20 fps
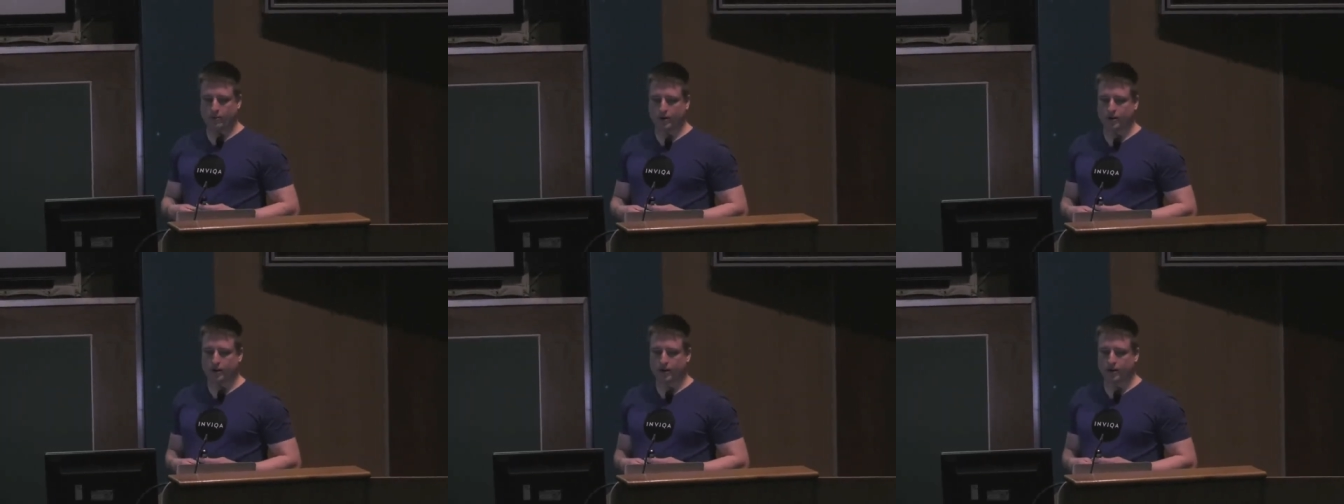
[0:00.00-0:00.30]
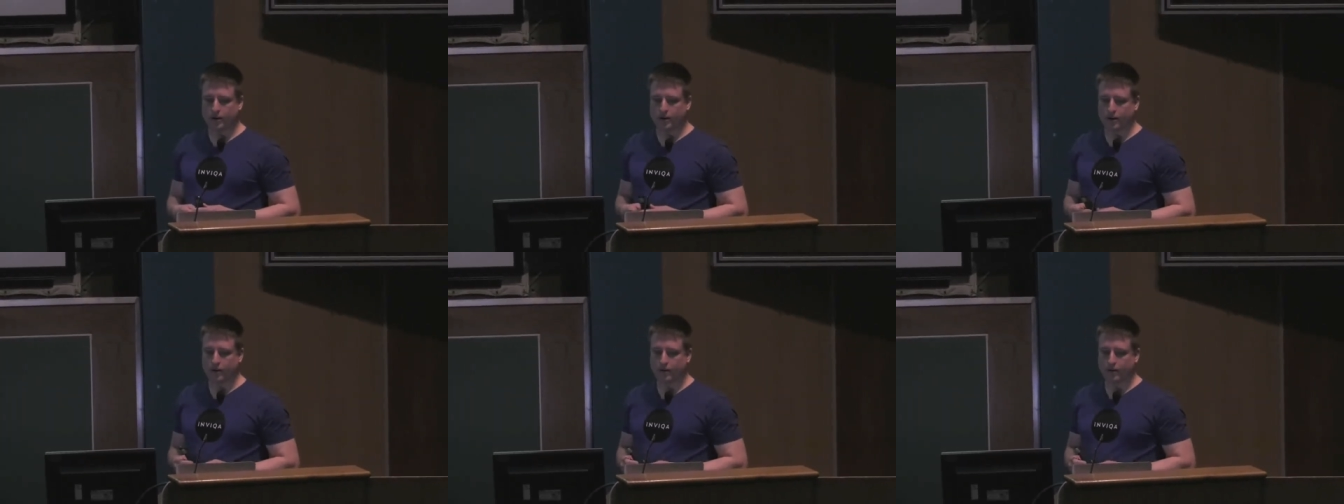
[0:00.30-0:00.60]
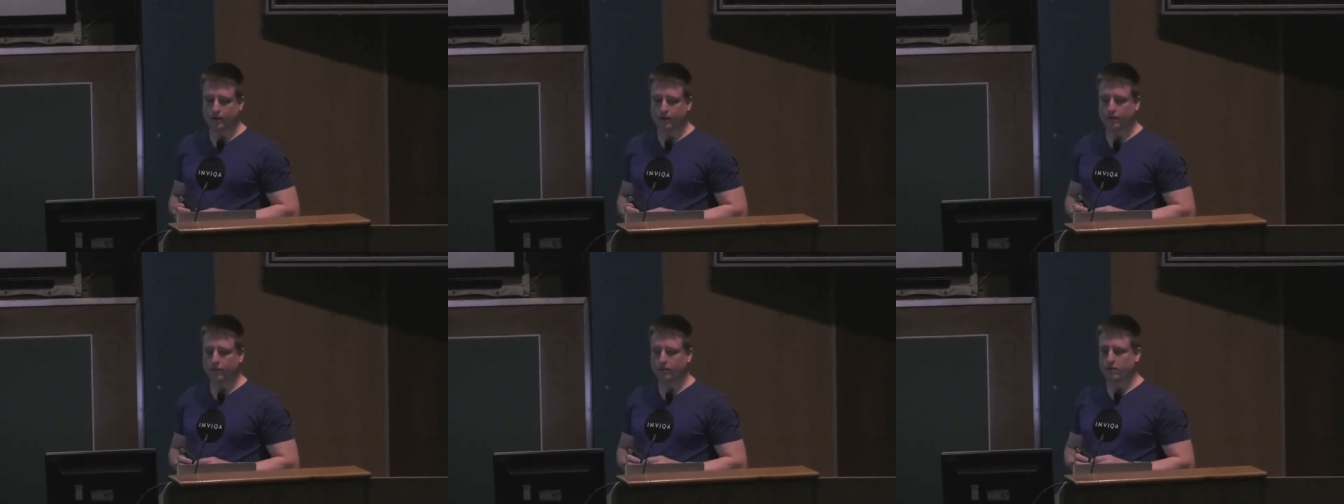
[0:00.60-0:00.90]
but none
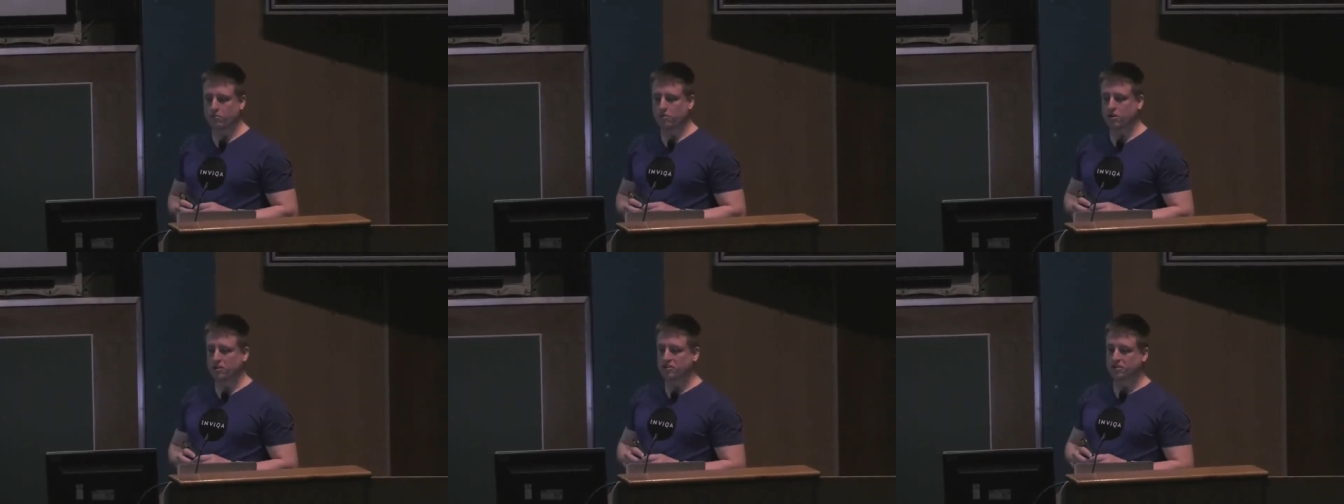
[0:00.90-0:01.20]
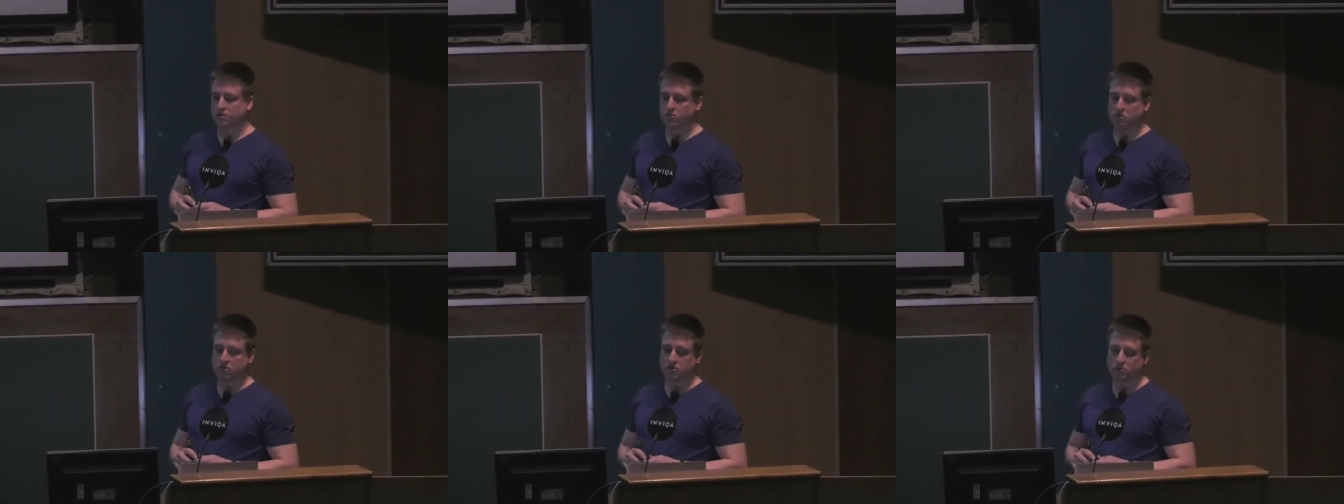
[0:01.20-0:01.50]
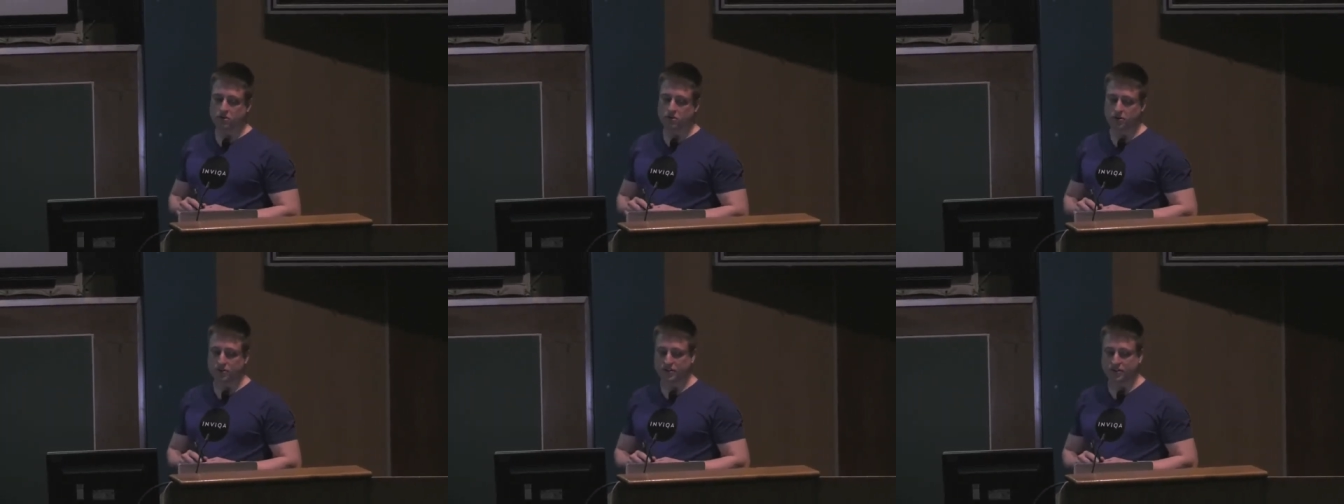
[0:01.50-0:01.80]
others. The master
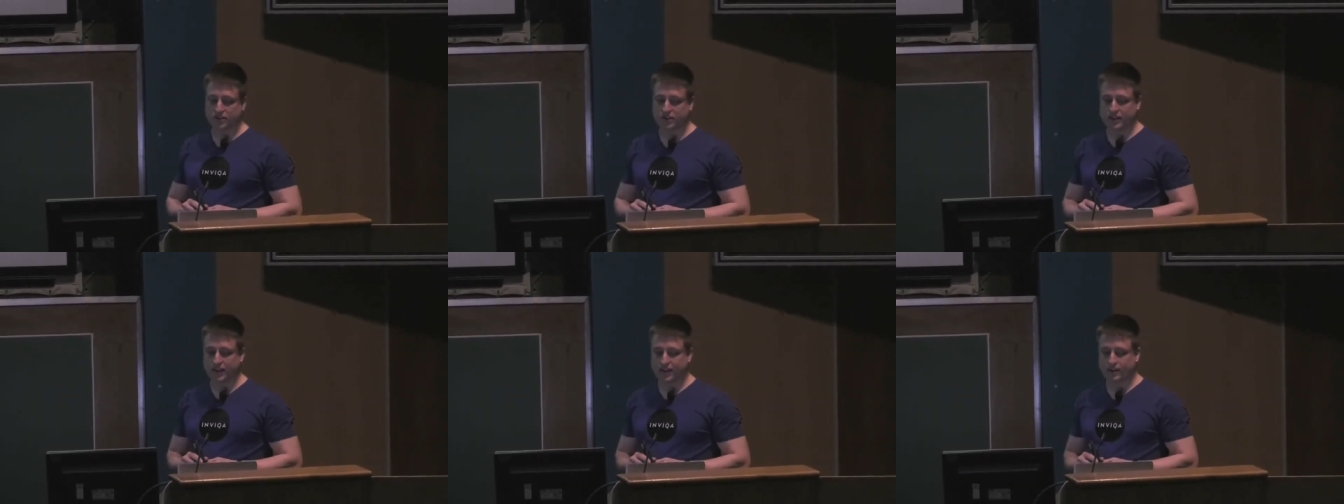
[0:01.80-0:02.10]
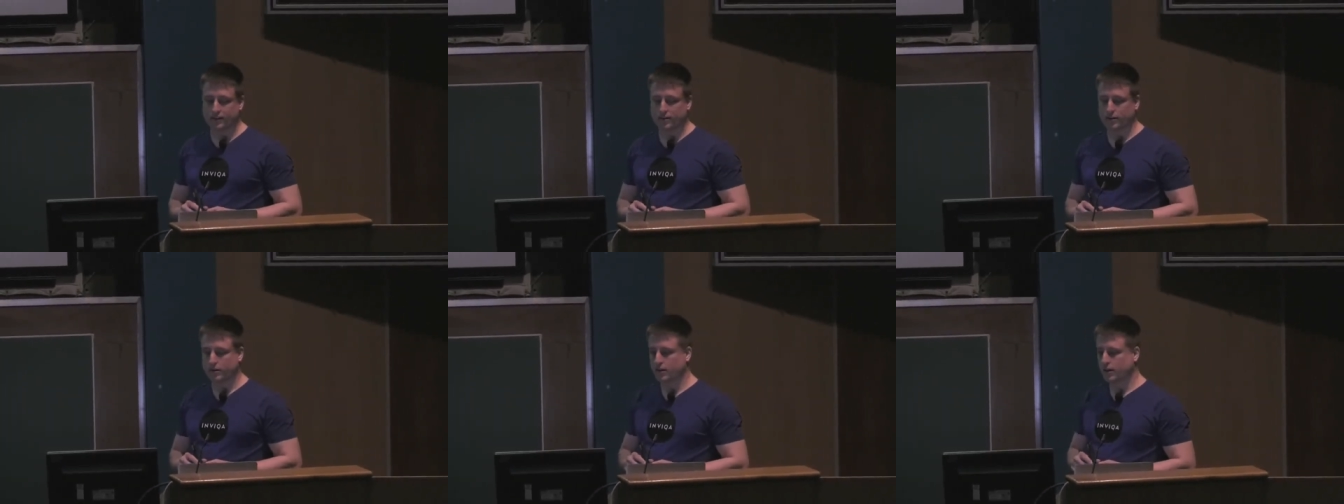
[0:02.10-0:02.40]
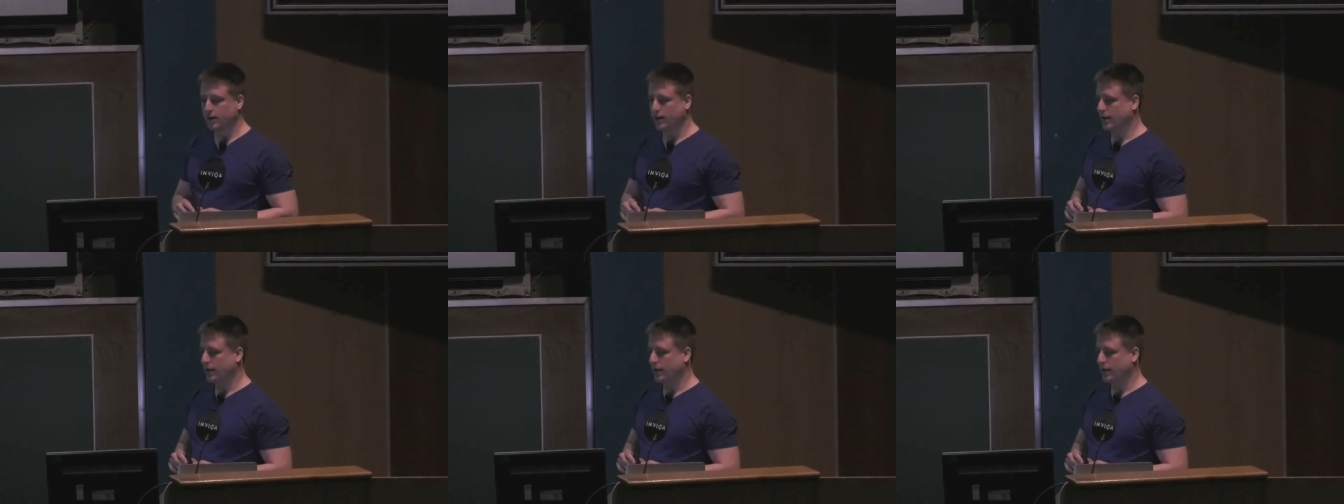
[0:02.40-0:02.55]
branch wasn't sent.